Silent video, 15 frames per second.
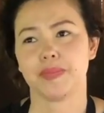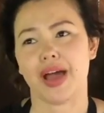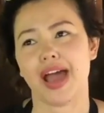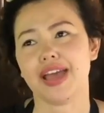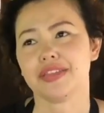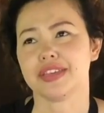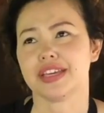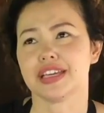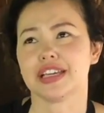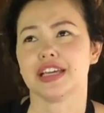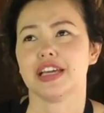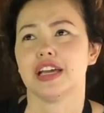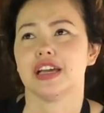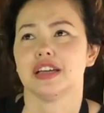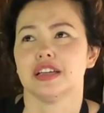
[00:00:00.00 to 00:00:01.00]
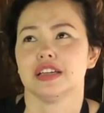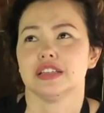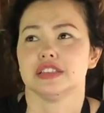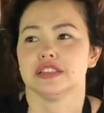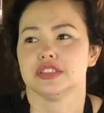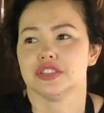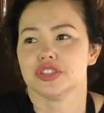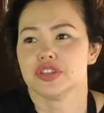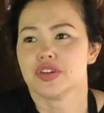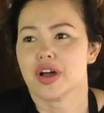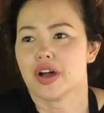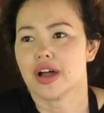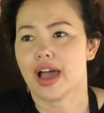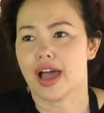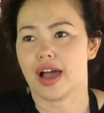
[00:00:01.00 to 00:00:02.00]
I think you
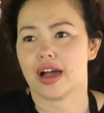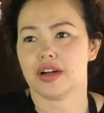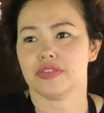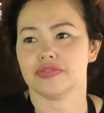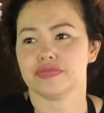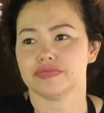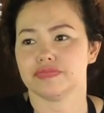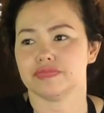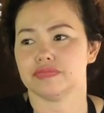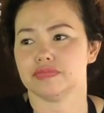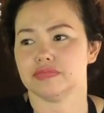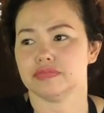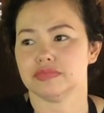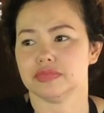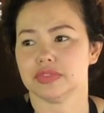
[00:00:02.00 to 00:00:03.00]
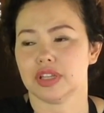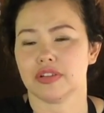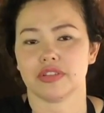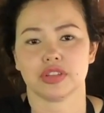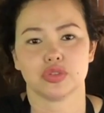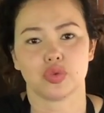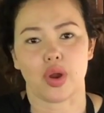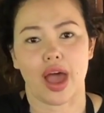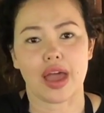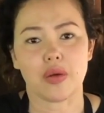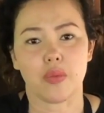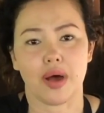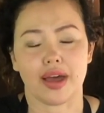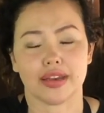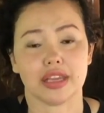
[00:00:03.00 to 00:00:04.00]
have the dry
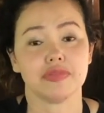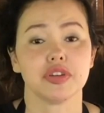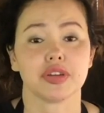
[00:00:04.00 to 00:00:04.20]
one.